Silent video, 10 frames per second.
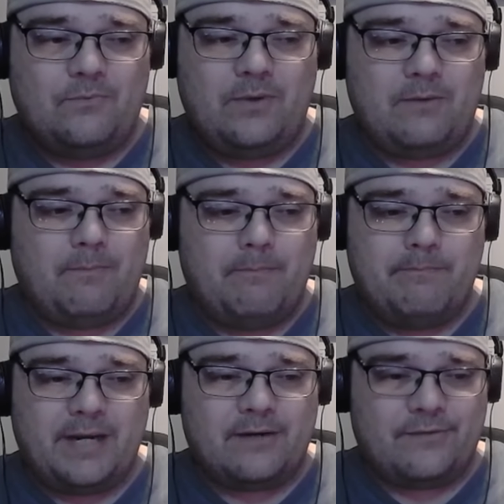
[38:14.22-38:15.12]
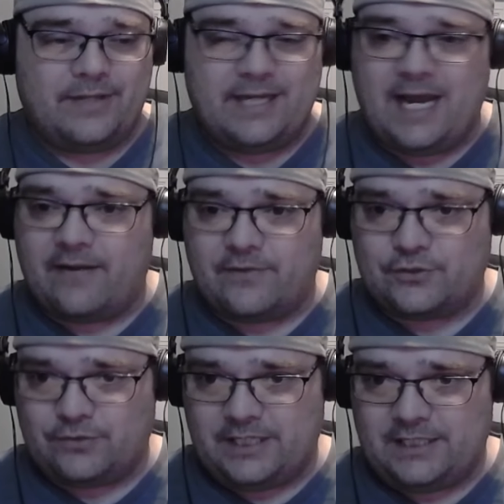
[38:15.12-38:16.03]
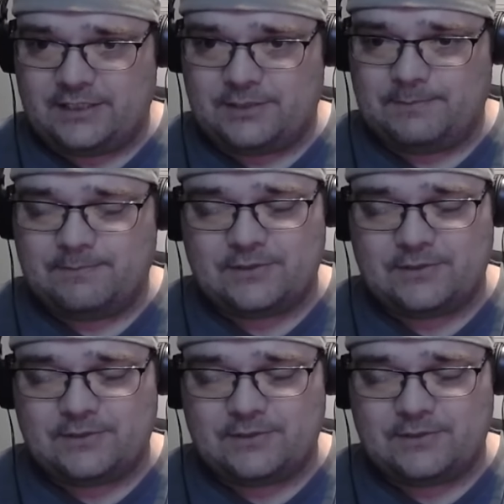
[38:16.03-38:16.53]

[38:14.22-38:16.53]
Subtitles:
barely out of the trees